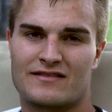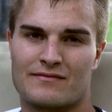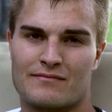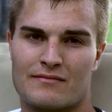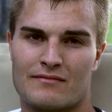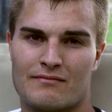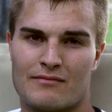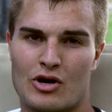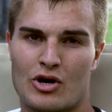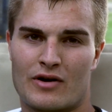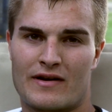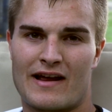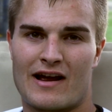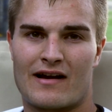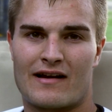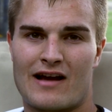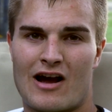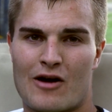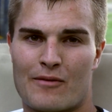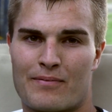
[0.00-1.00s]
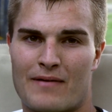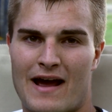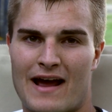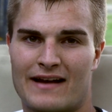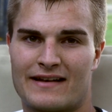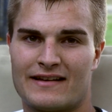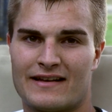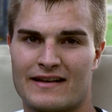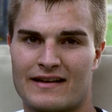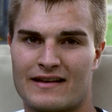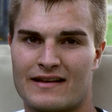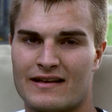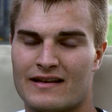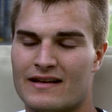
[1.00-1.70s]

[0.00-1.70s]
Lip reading: from MotoCare Chiropractic.